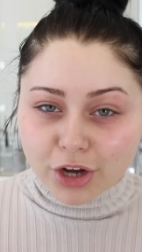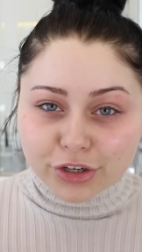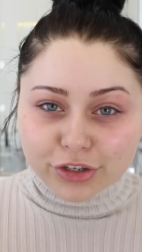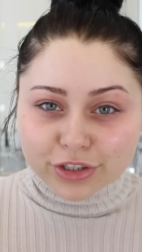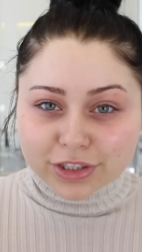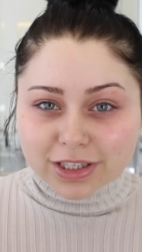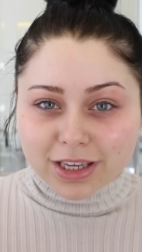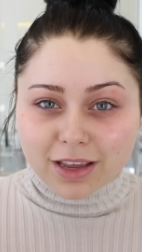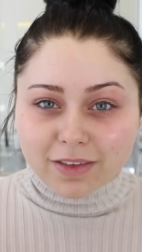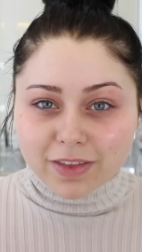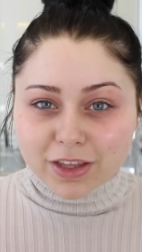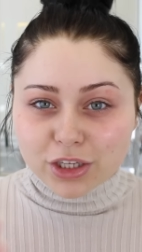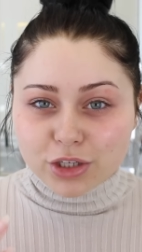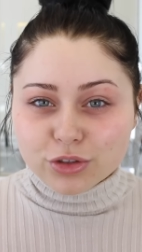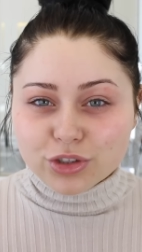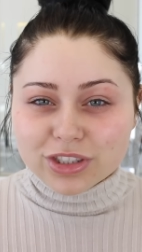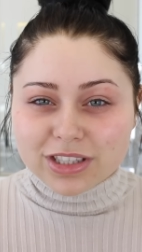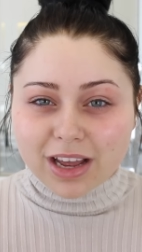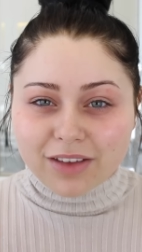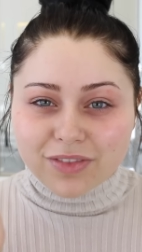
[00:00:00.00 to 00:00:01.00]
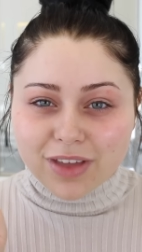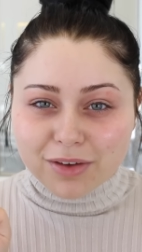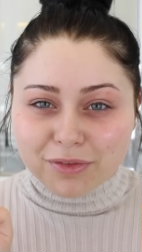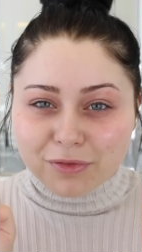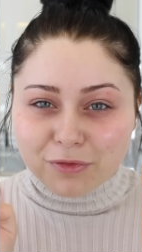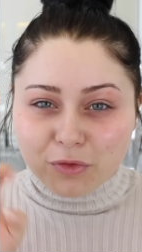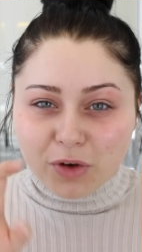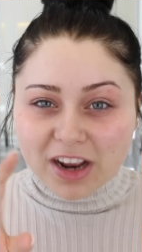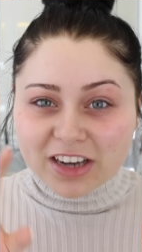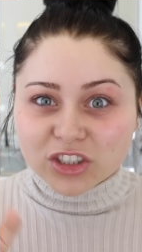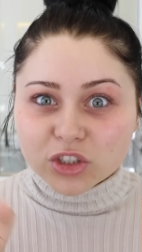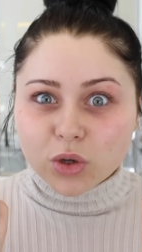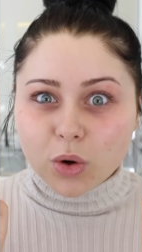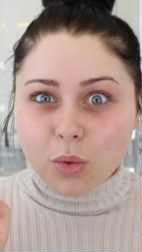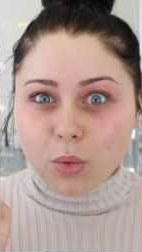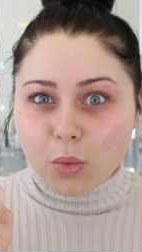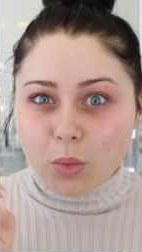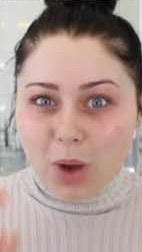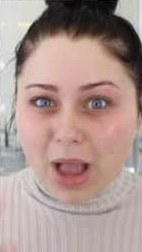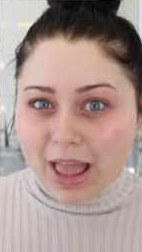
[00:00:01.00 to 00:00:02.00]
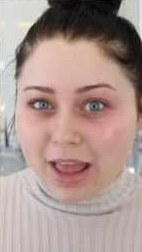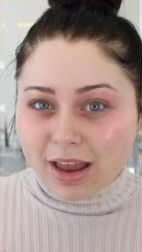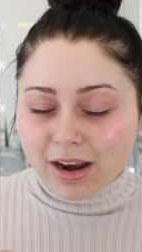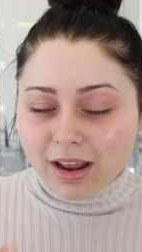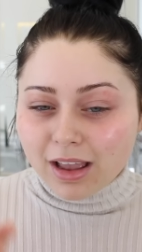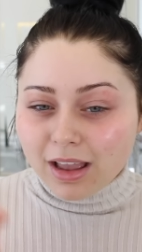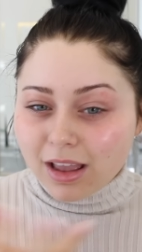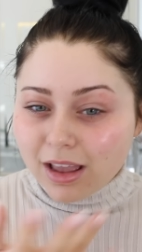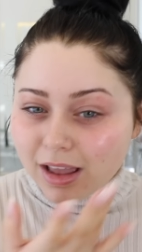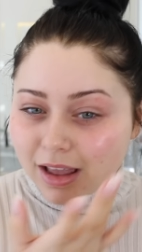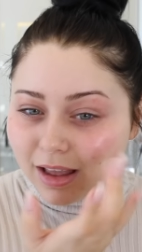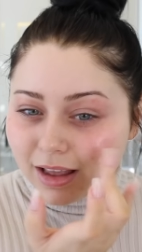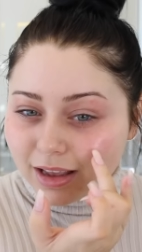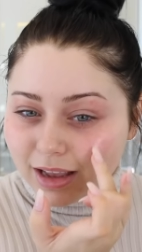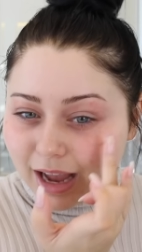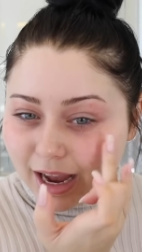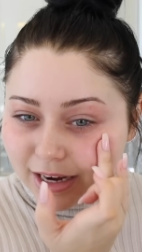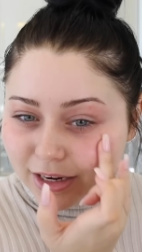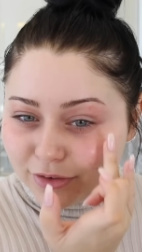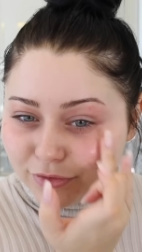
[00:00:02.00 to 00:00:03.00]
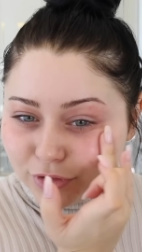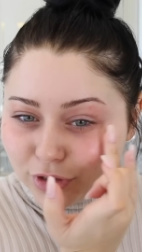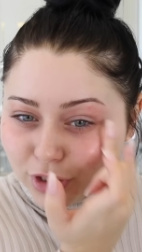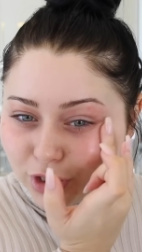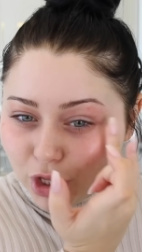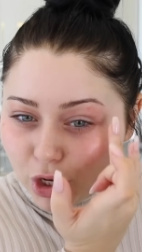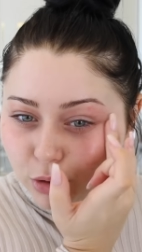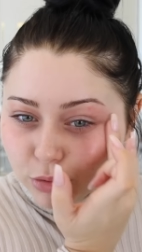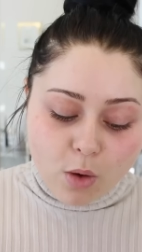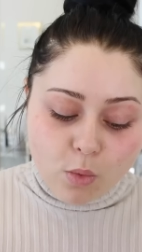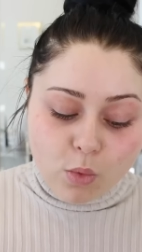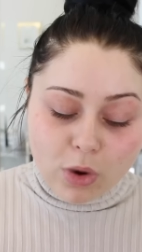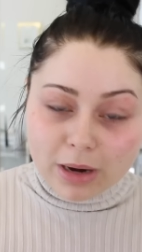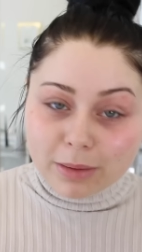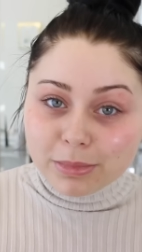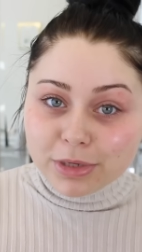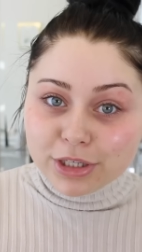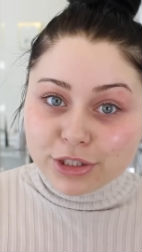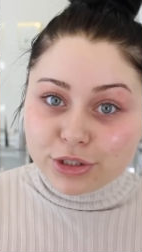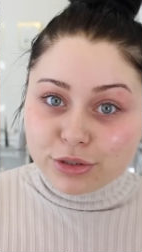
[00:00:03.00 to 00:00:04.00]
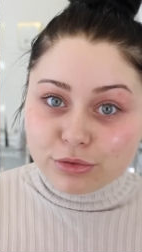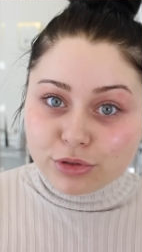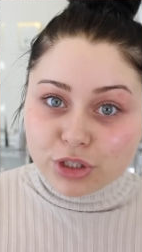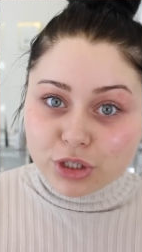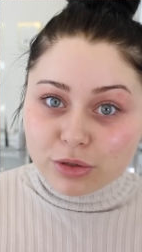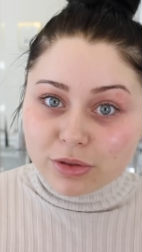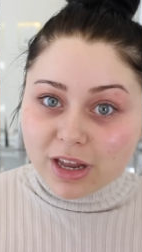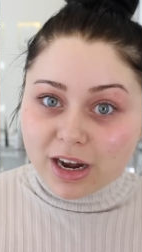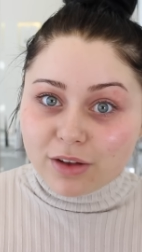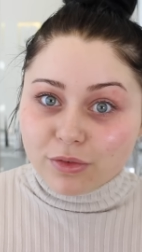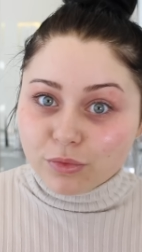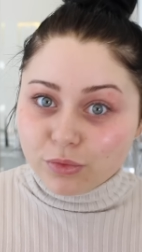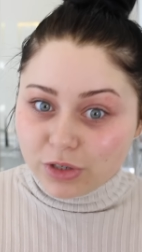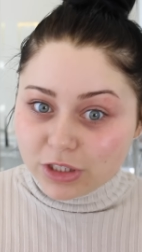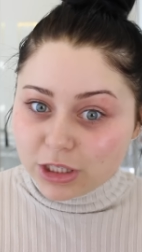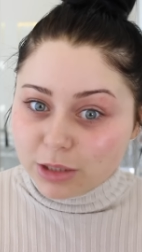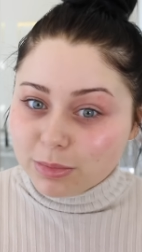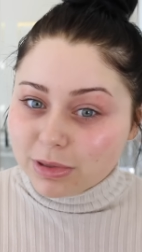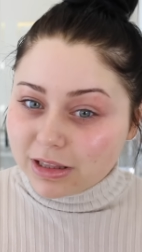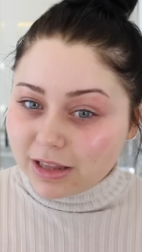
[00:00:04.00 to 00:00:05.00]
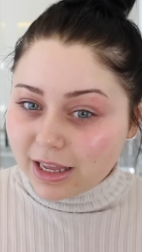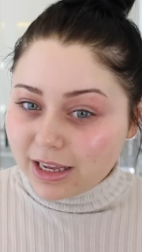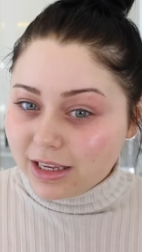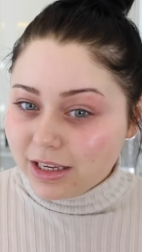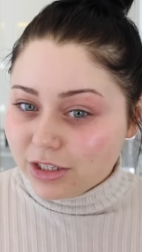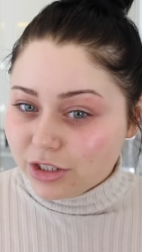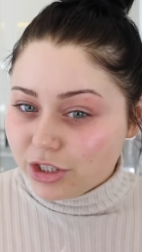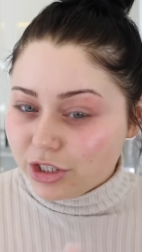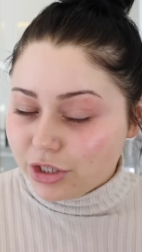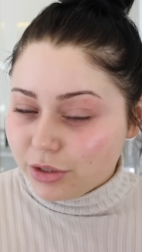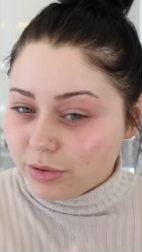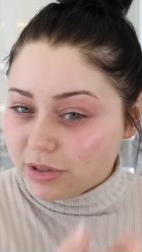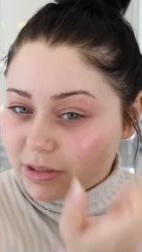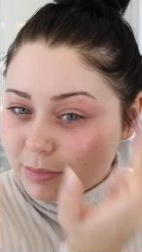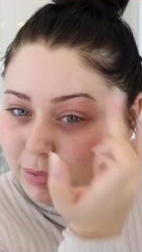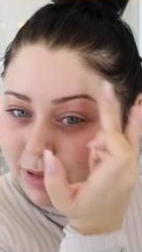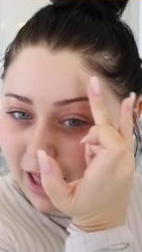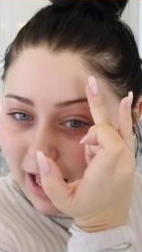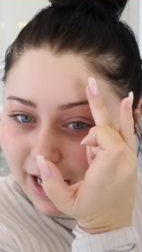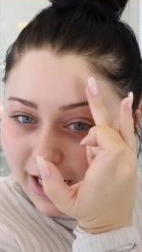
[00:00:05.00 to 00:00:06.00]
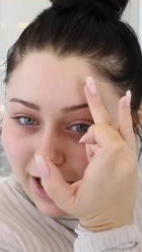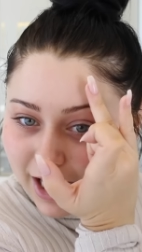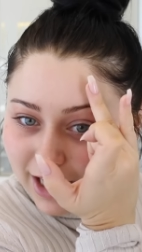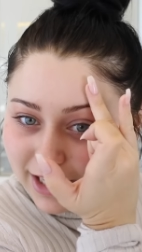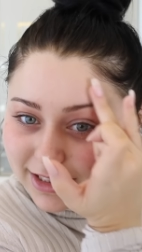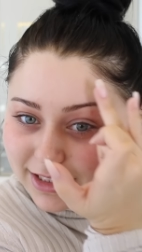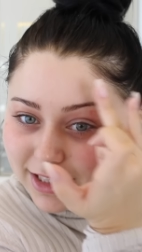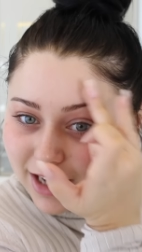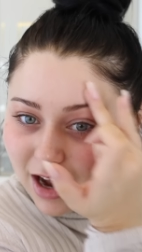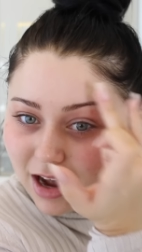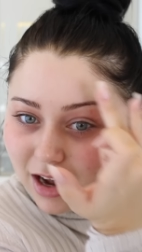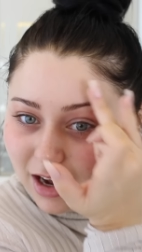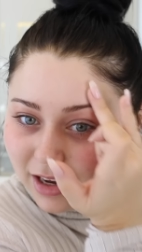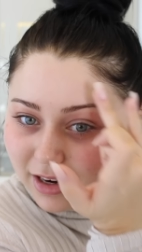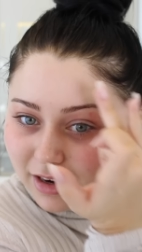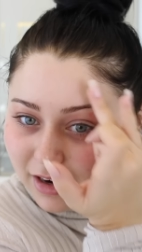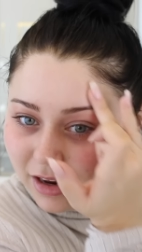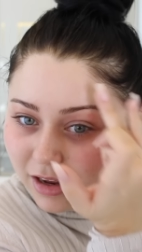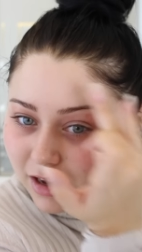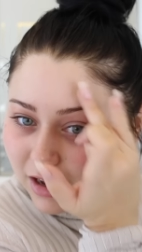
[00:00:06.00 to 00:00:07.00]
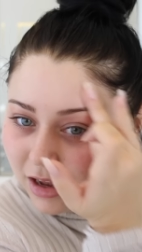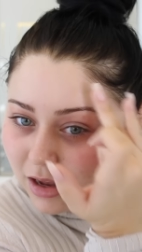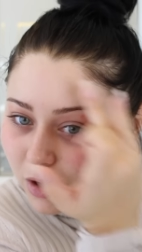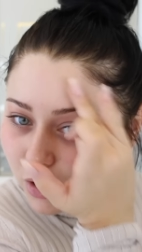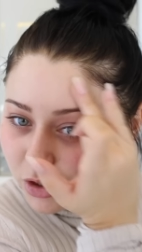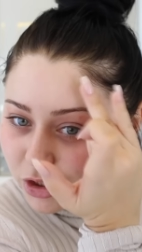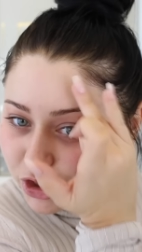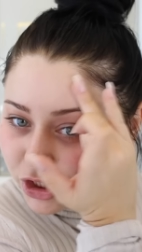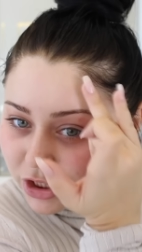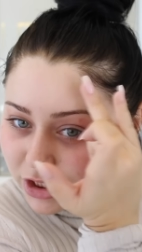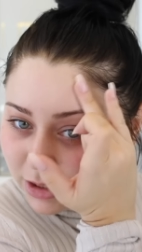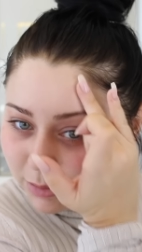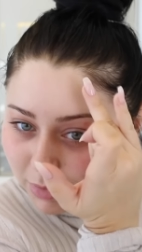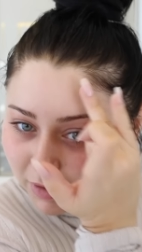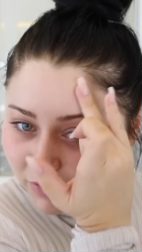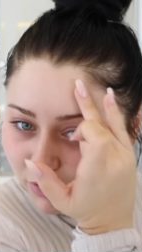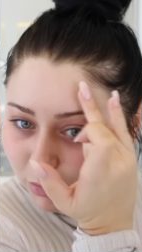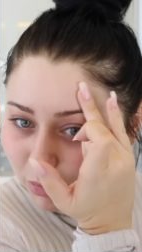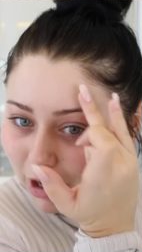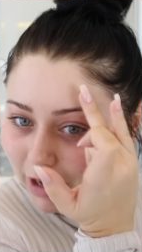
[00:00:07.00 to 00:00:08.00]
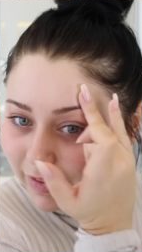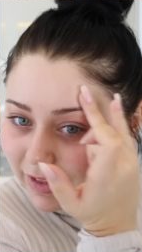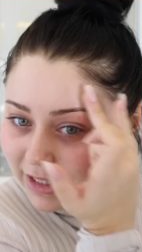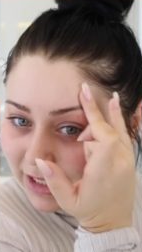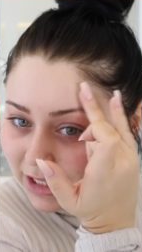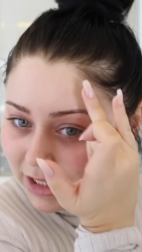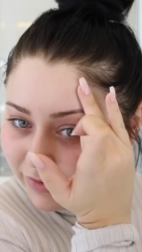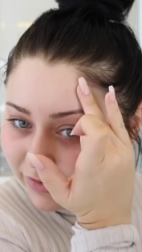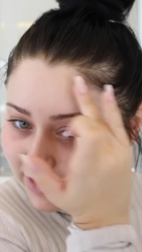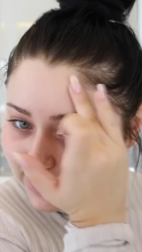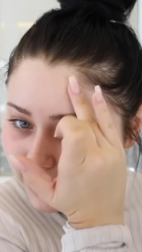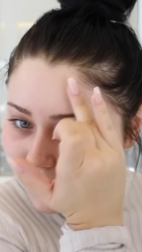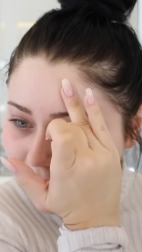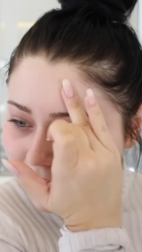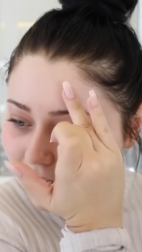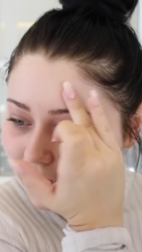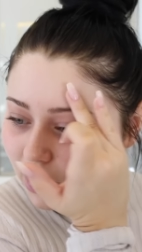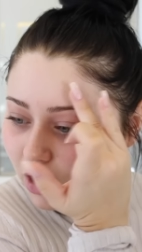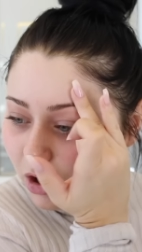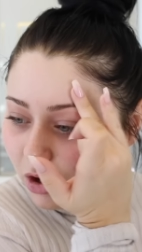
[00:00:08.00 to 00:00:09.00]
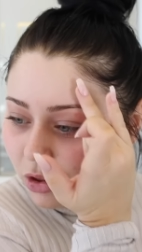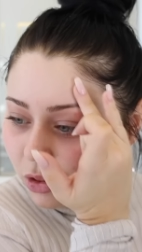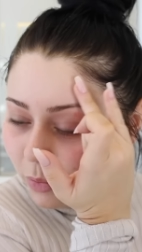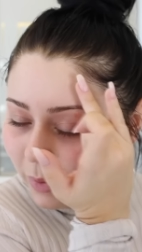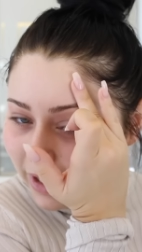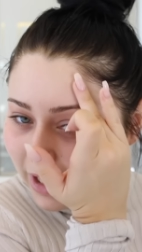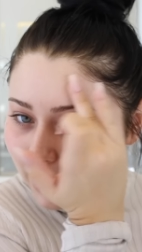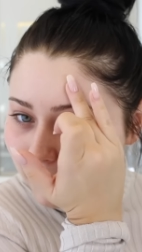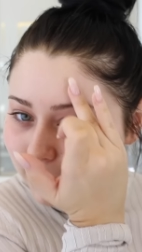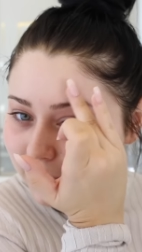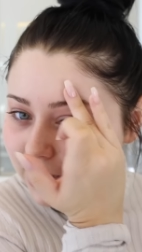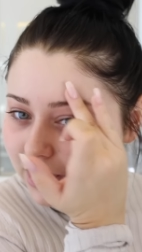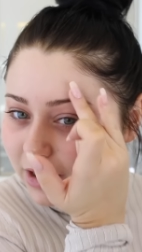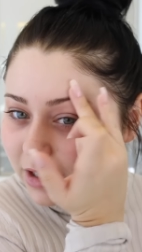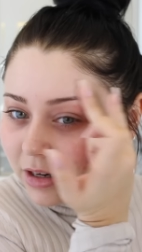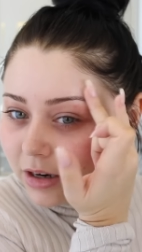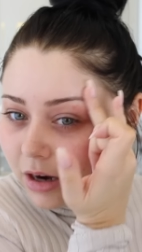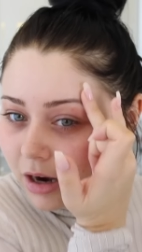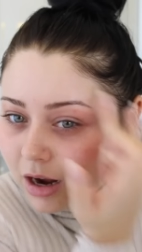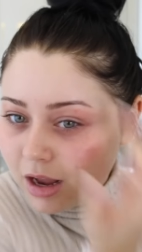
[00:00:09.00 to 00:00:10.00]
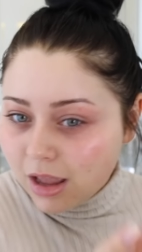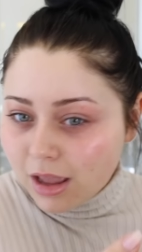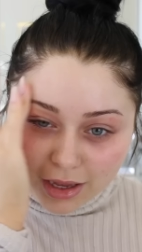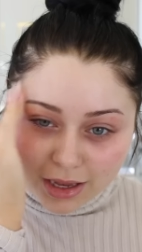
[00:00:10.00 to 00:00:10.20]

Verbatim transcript: on your skin. Like you just have that fresh, wet kind of glow. And what I'm gonna do too that I've really been liking to do is apply a ton just above the brow. Like even take it all the way up here.